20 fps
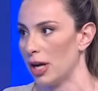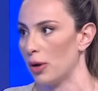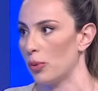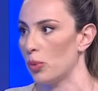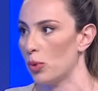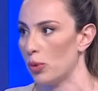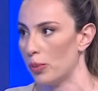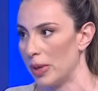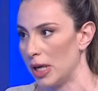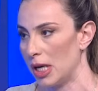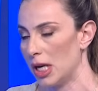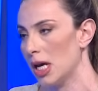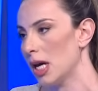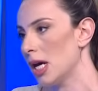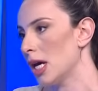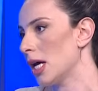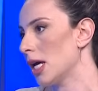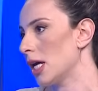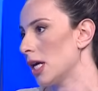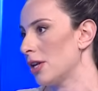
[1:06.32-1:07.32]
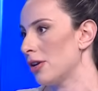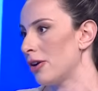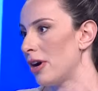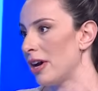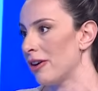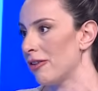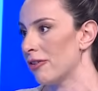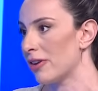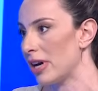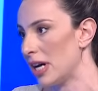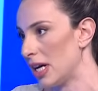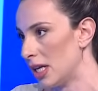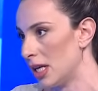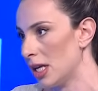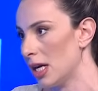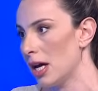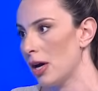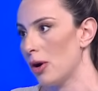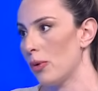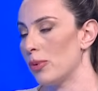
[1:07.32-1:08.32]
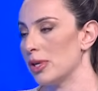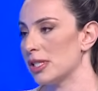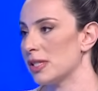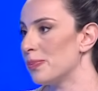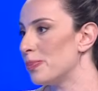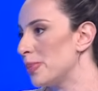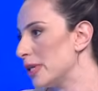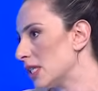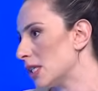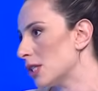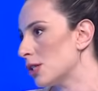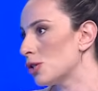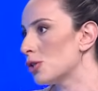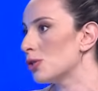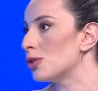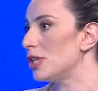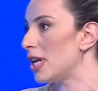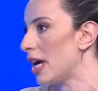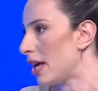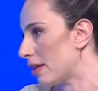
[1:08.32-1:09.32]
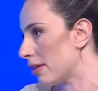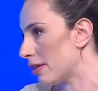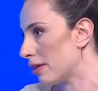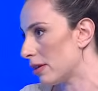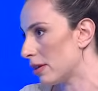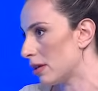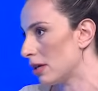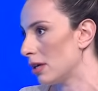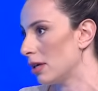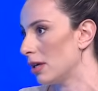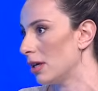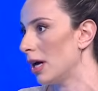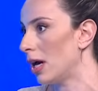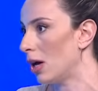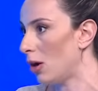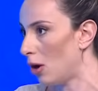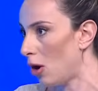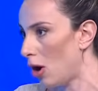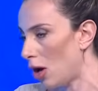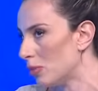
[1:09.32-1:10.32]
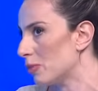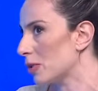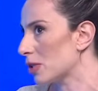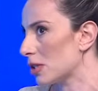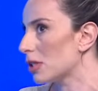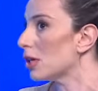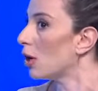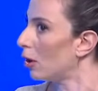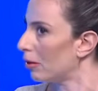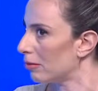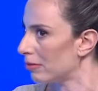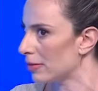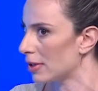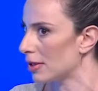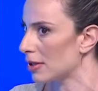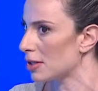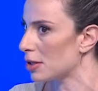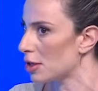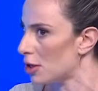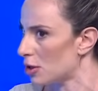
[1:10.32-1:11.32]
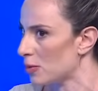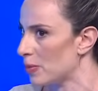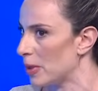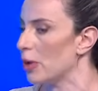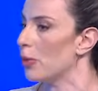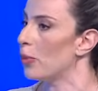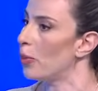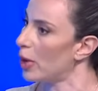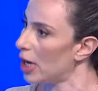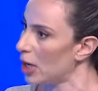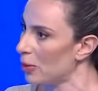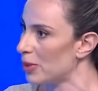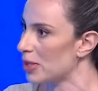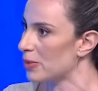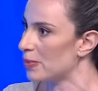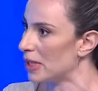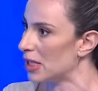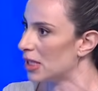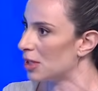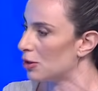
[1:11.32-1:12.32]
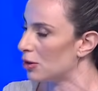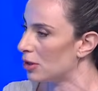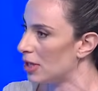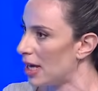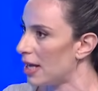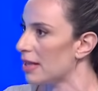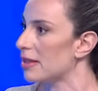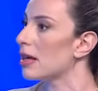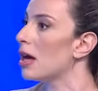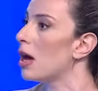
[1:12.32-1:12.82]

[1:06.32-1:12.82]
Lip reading: a woman in Iran was beaten to death. One was beaten to death,